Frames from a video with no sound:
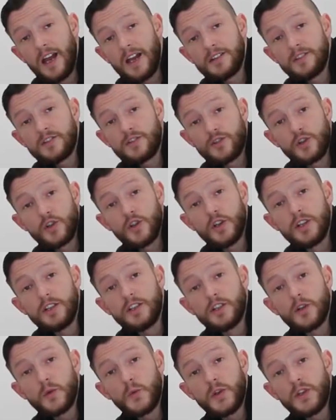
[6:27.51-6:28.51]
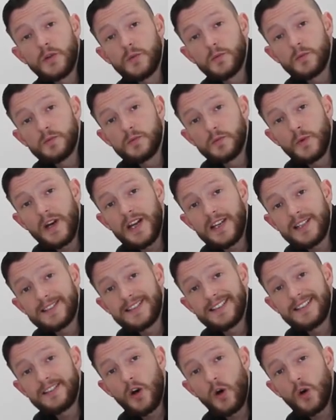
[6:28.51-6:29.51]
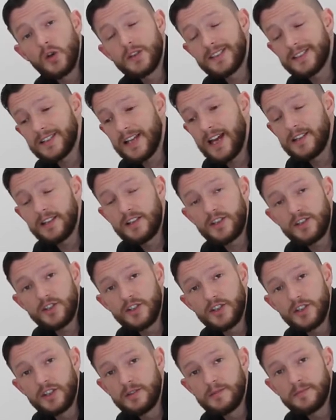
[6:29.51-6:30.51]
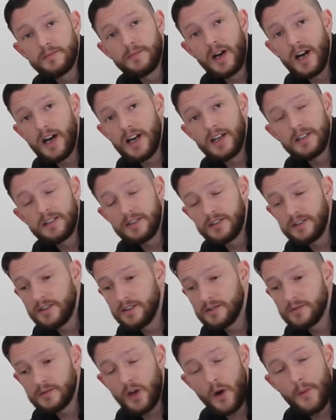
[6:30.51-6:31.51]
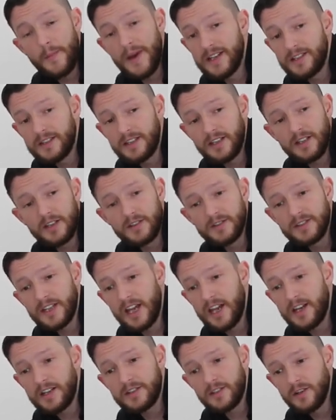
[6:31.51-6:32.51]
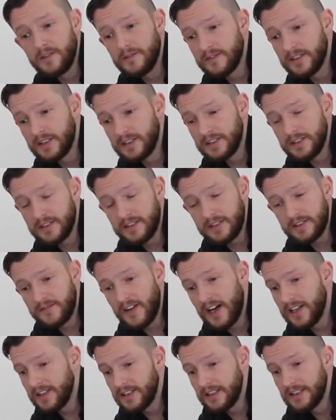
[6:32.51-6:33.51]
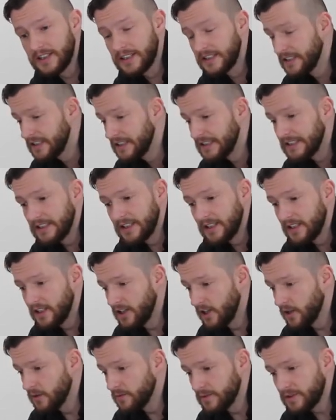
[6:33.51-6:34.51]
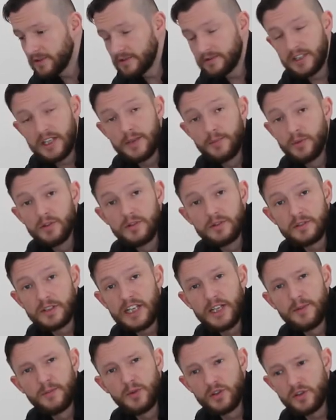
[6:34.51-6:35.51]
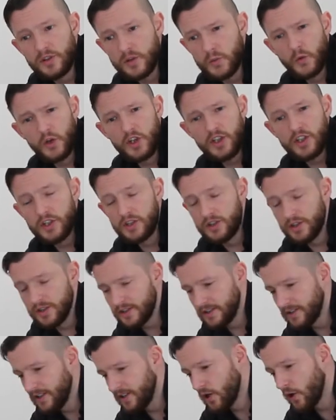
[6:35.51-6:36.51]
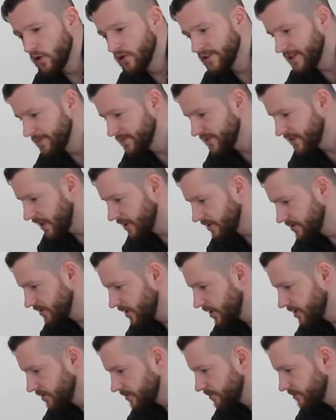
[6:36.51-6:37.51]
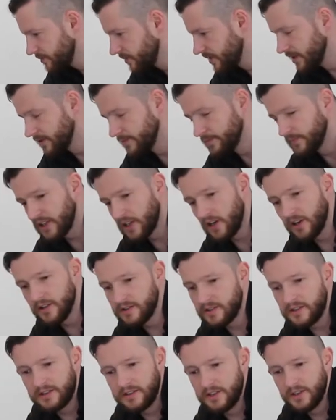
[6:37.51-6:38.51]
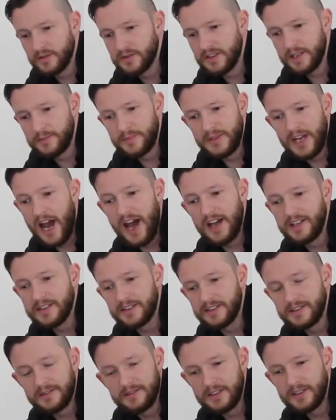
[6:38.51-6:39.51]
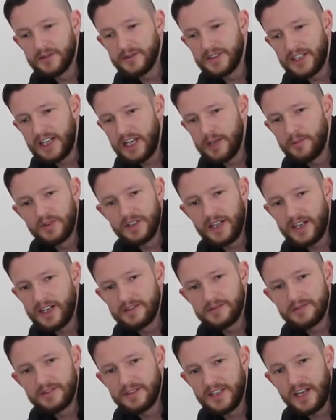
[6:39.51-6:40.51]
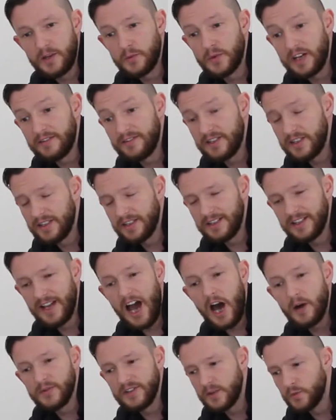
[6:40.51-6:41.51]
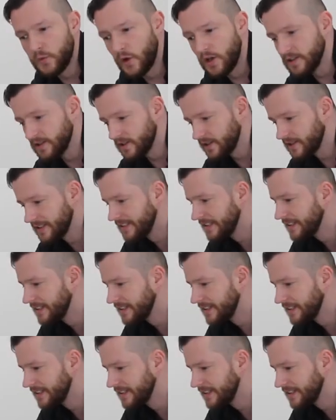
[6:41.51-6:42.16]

And it's true, you know, we're wasting all this energy by, you know, commenting or saying something. This funny, you know, keyboard warriors, they call themselves, you know, because, you know, they behind, you know, the keyboard, they can say whatever and how they want.